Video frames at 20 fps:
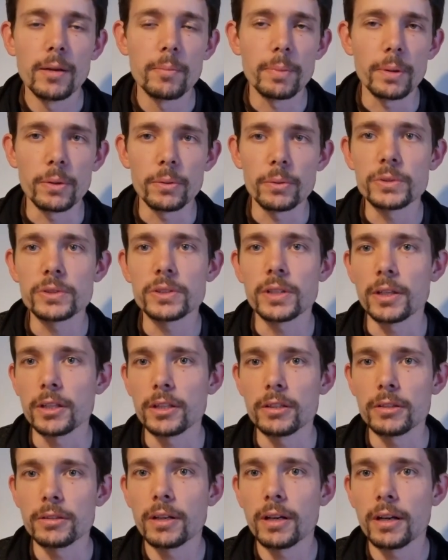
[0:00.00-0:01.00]
but also
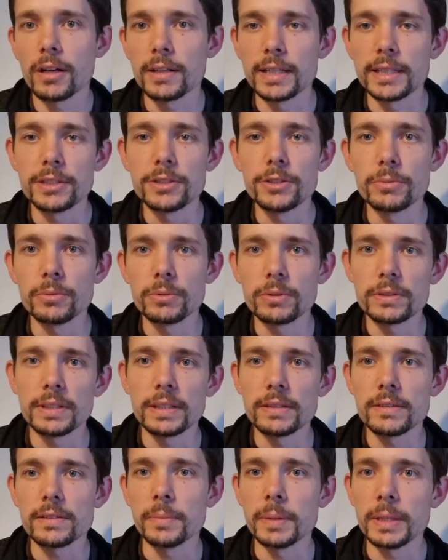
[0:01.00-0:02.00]
I do want
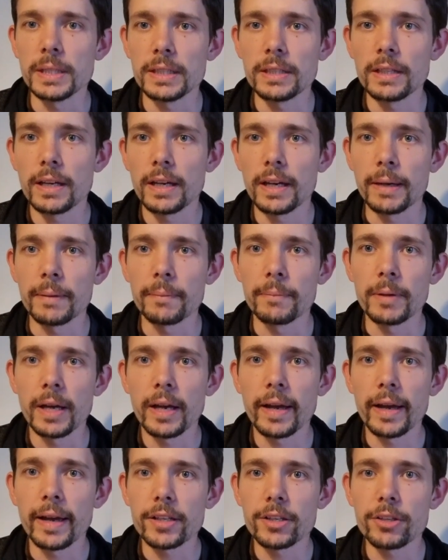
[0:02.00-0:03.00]
it to be
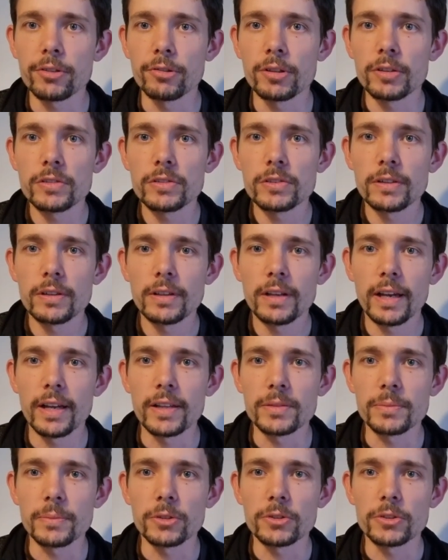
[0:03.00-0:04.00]
accurate
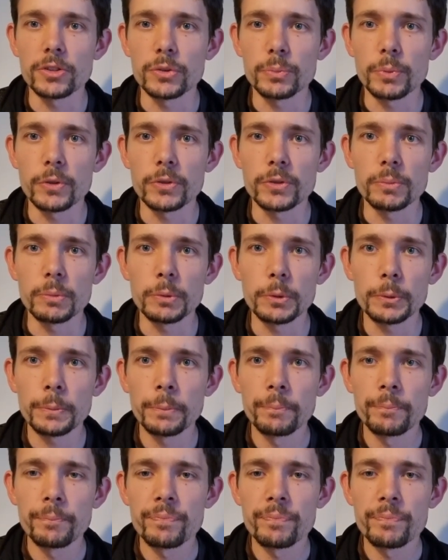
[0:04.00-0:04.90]
as much as possible.